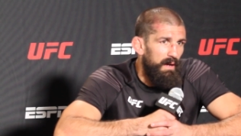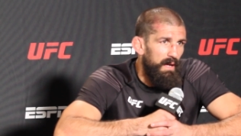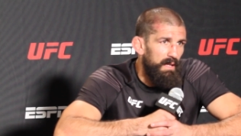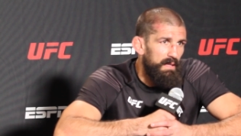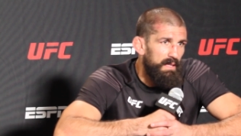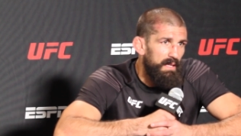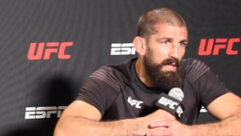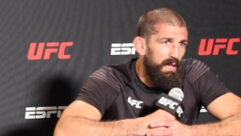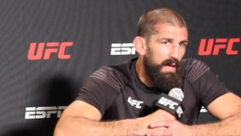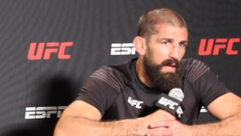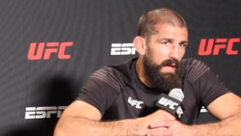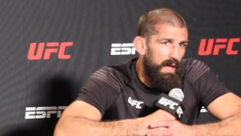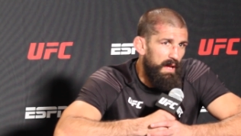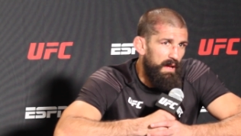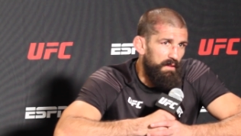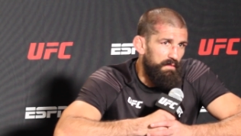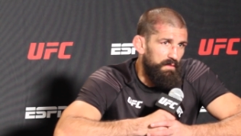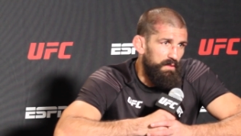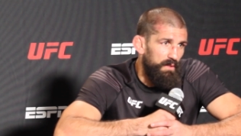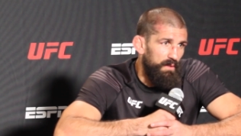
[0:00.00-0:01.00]
I think I
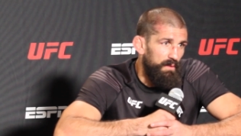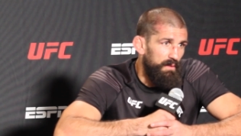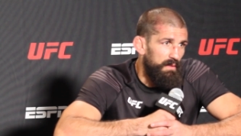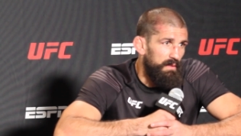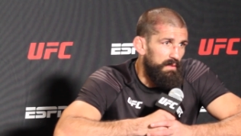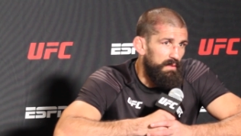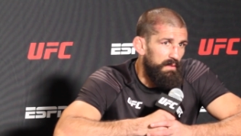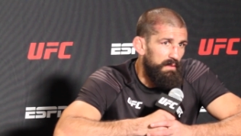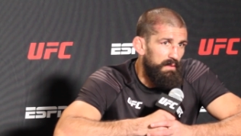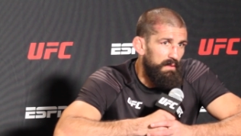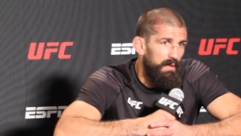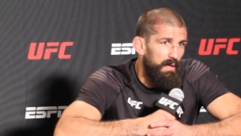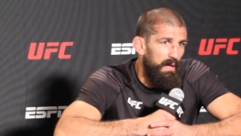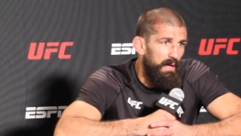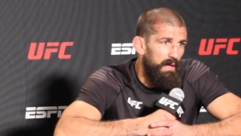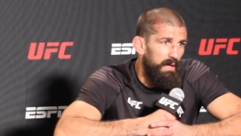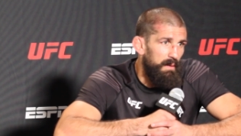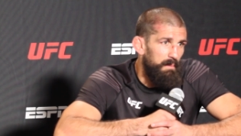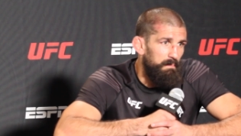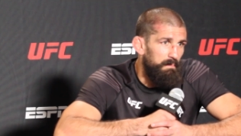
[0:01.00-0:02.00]
have to.
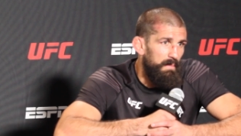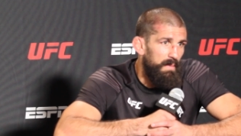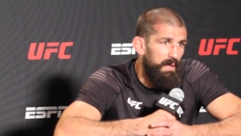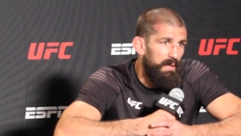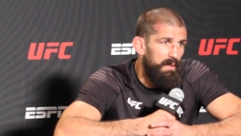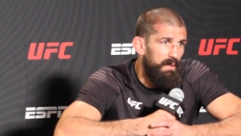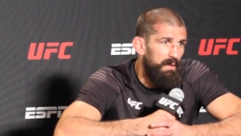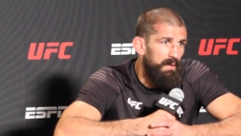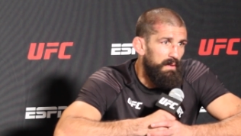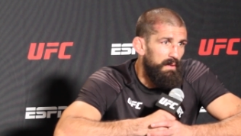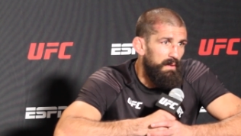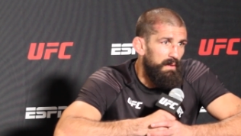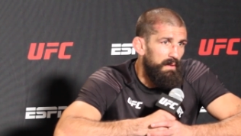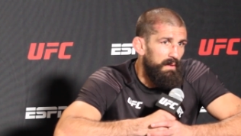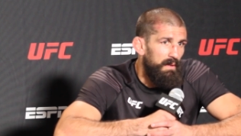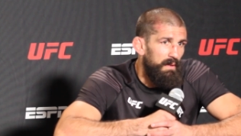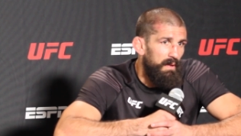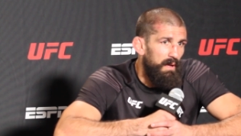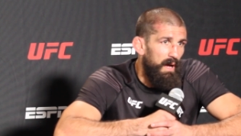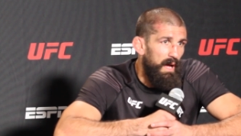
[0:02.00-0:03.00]
Um,
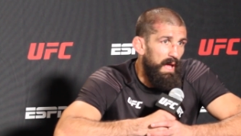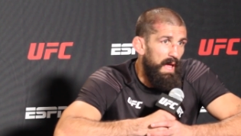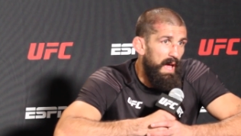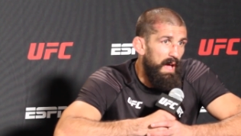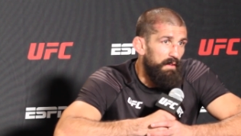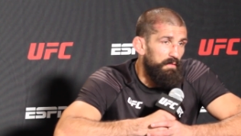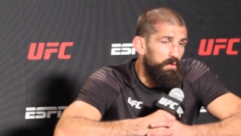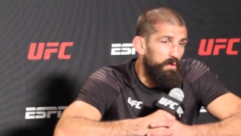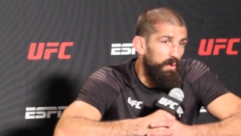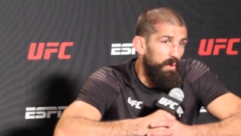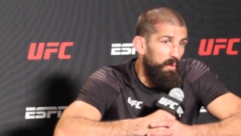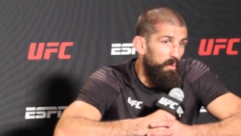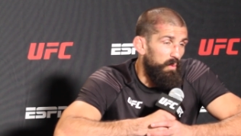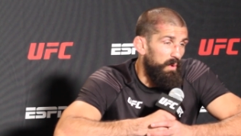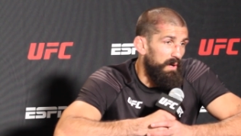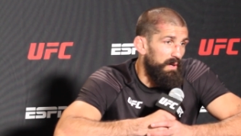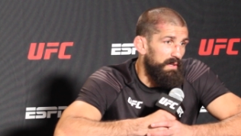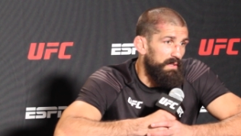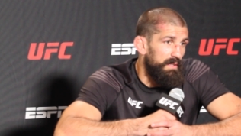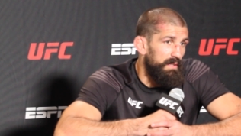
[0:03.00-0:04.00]
I have to. It
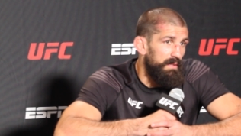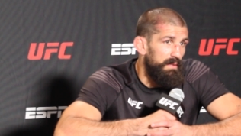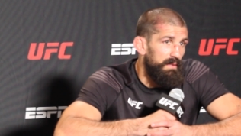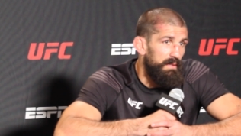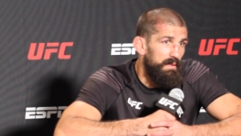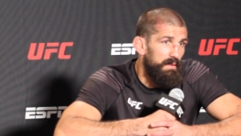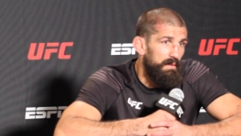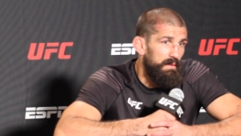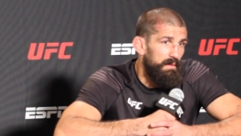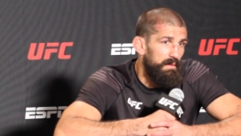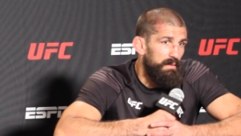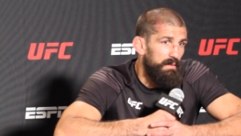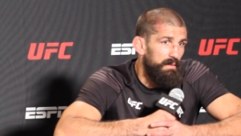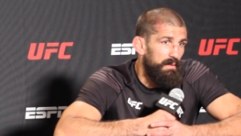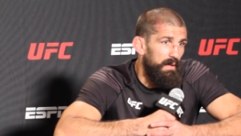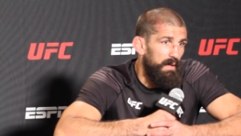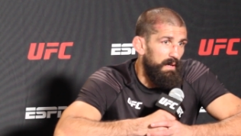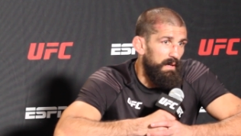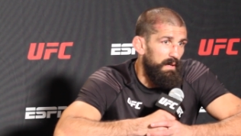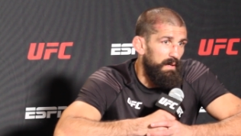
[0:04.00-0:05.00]
worked.
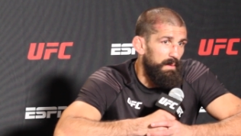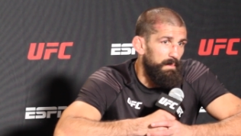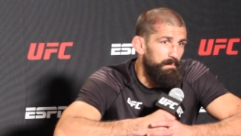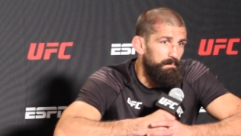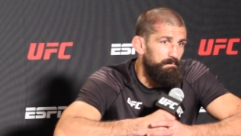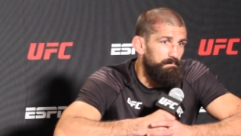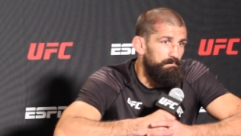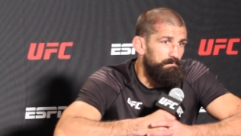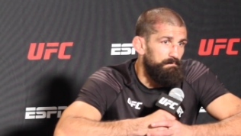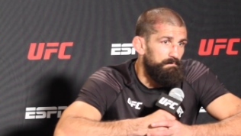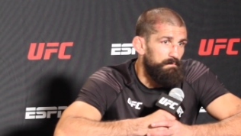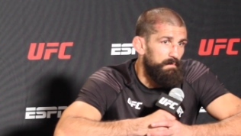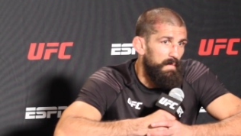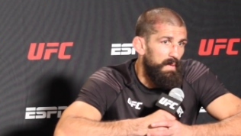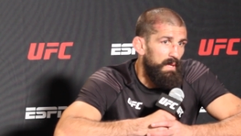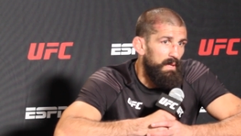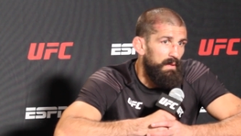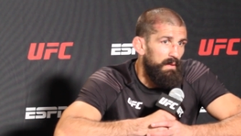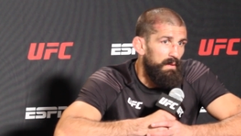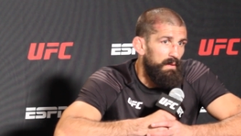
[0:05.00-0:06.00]
Because
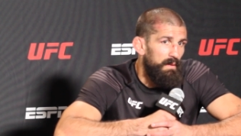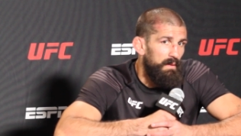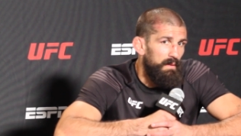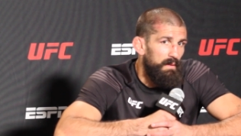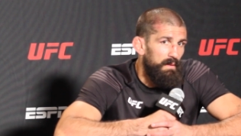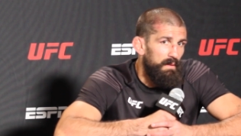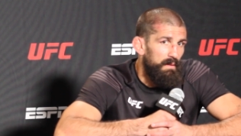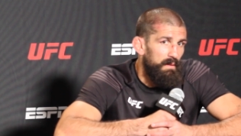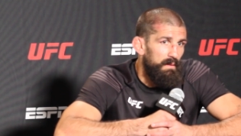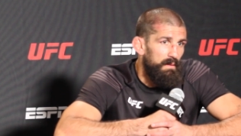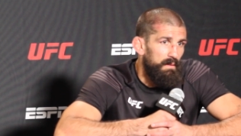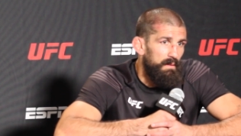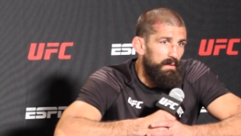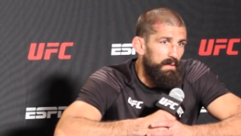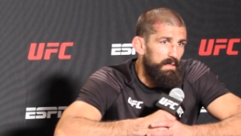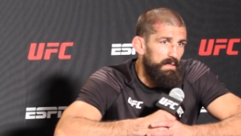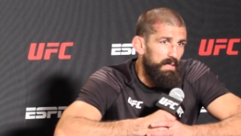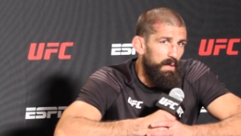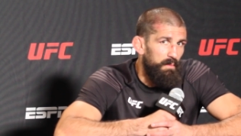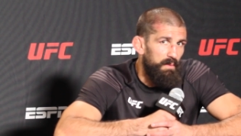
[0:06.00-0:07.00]

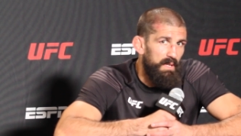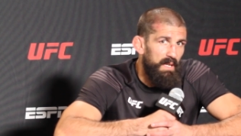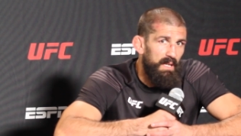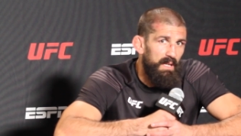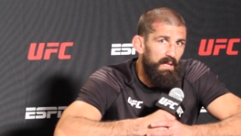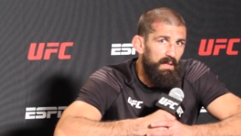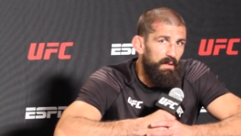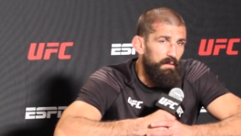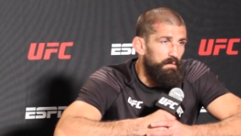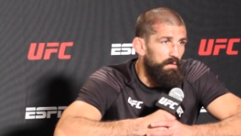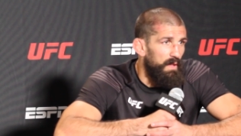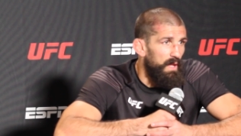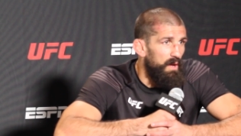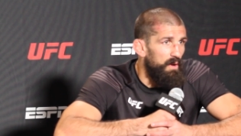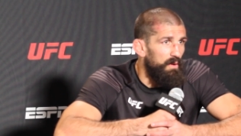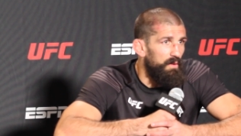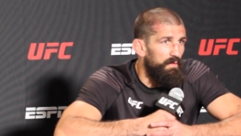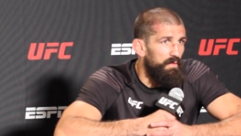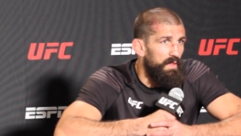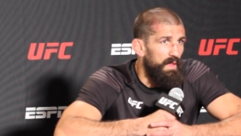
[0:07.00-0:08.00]
um, I would get in the
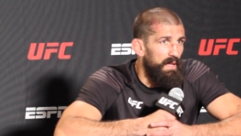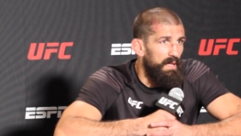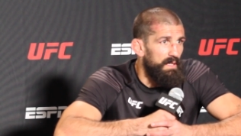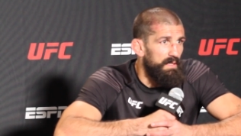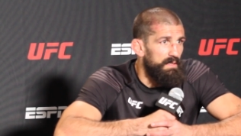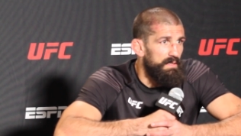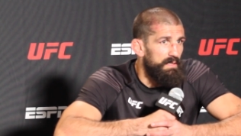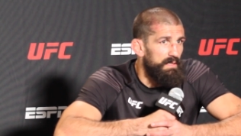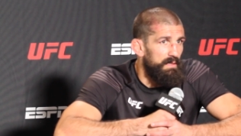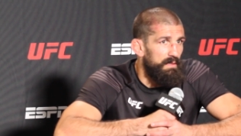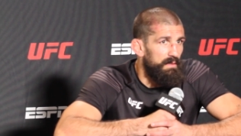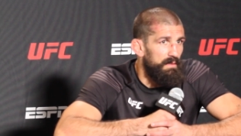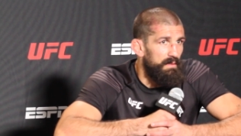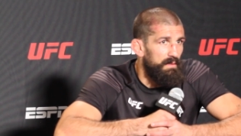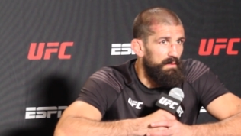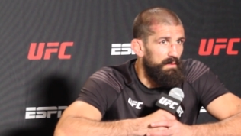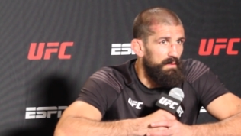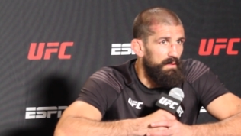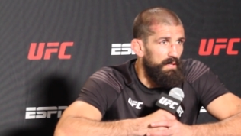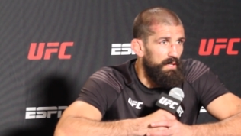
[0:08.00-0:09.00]
flow of things
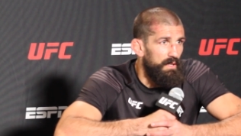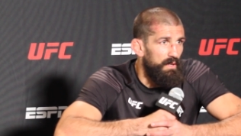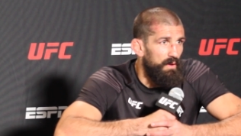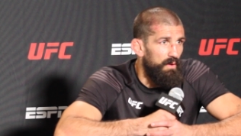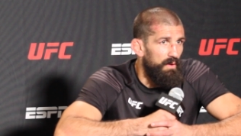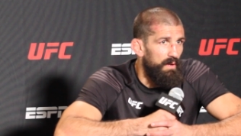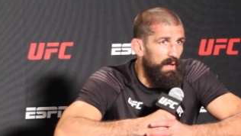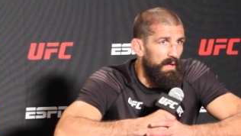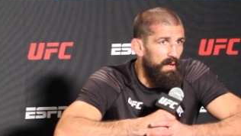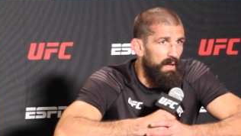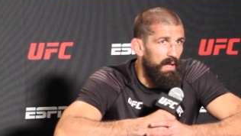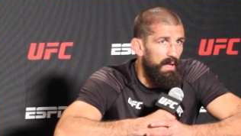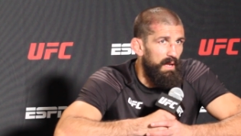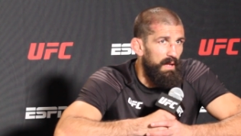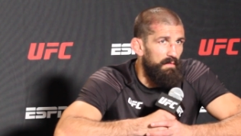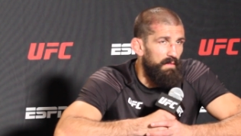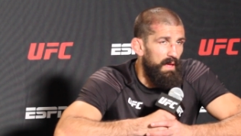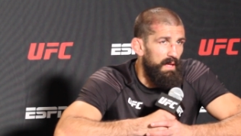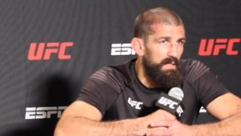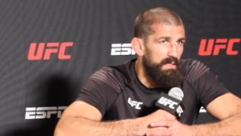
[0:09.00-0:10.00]
you know, and, I, and
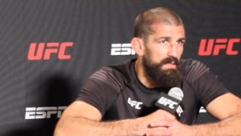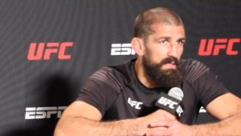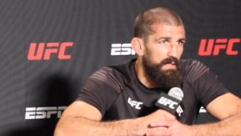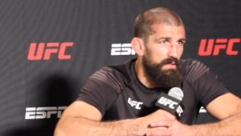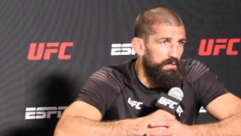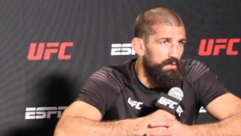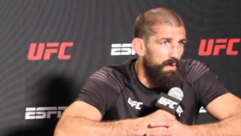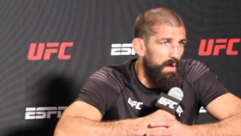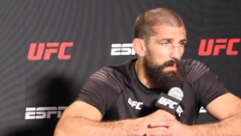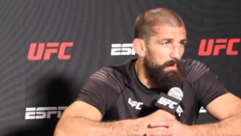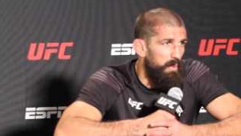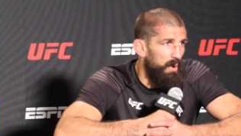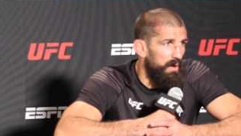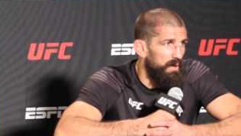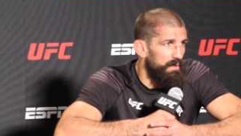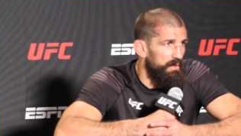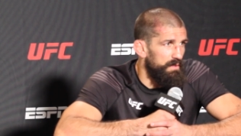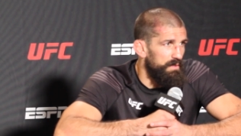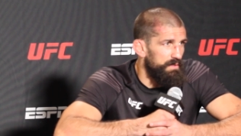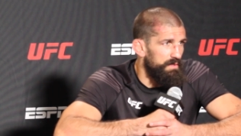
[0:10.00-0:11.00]
I've had such great
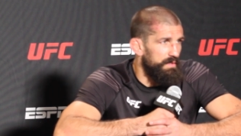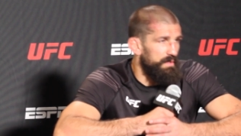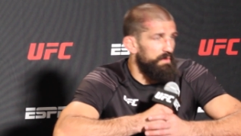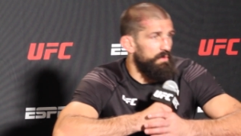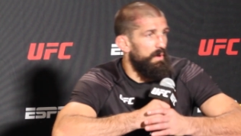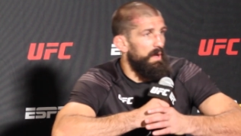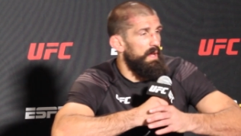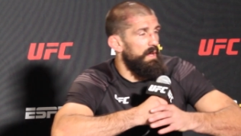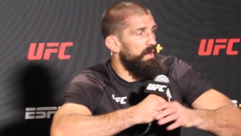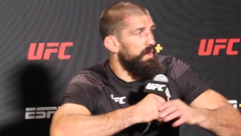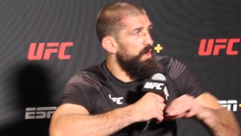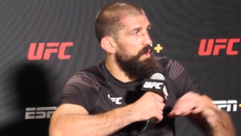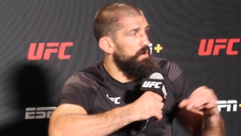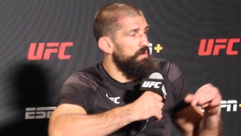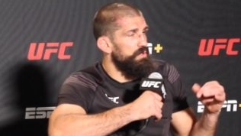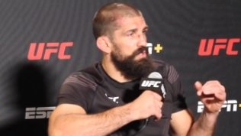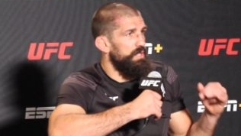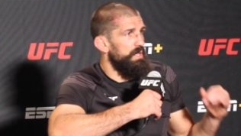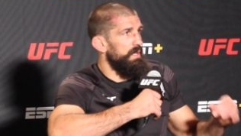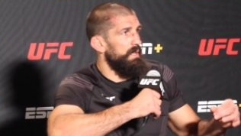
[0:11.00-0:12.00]
partners and great
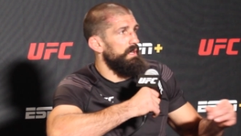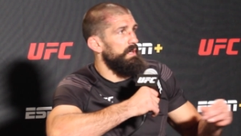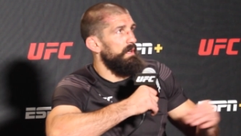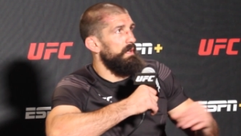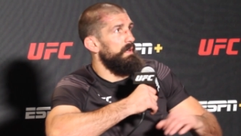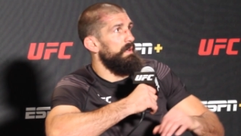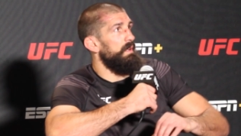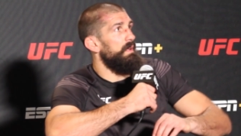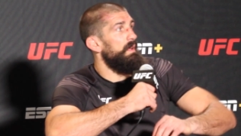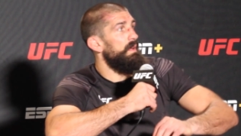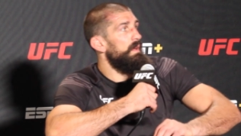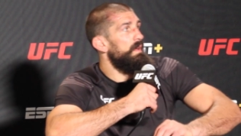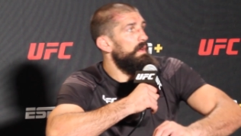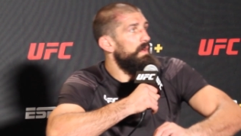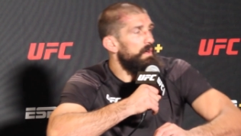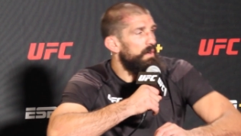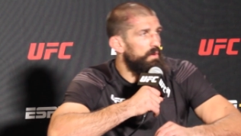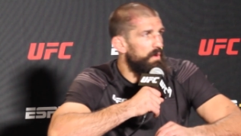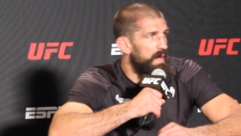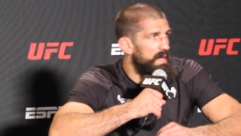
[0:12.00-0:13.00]
coaching and
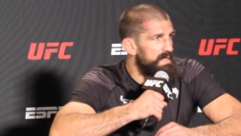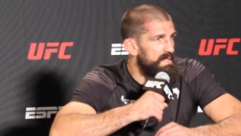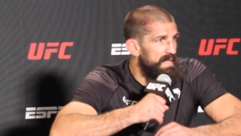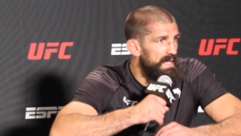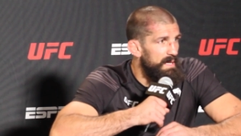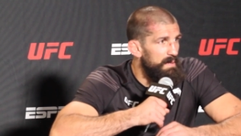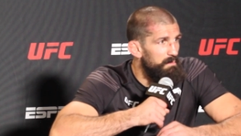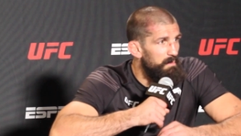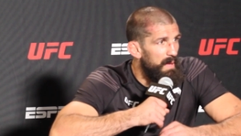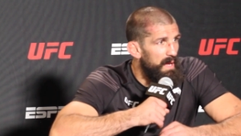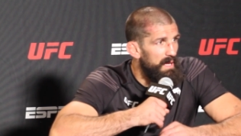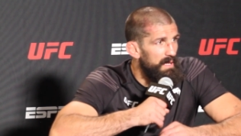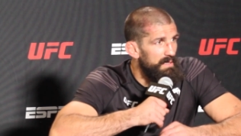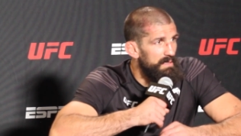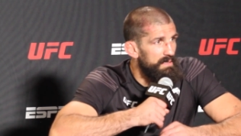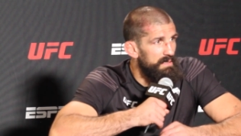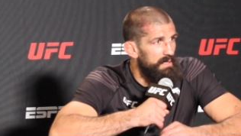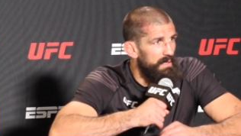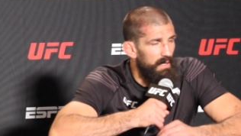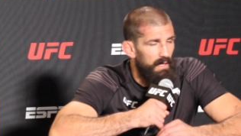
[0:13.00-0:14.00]
great
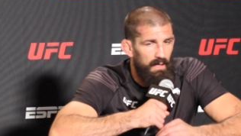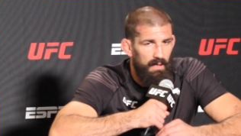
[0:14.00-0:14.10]
teammates.